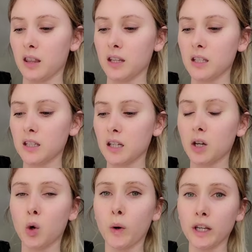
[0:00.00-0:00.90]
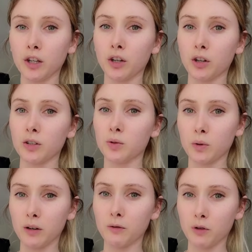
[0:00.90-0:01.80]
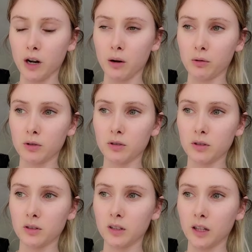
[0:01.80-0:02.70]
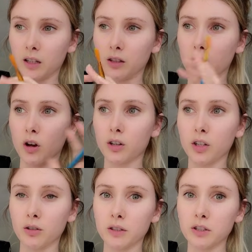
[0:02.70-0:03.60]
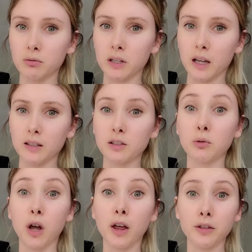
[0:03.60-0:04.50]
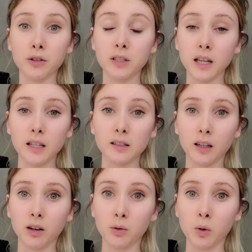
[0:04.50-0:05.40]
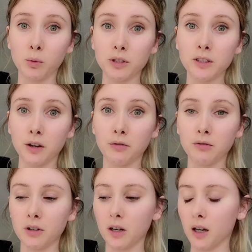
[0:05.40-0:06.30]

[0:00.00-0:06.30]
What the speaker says: I think it's like a quick cure in 24 hours and then like the long cure is 3 days. So not 30 days like our normal stuff.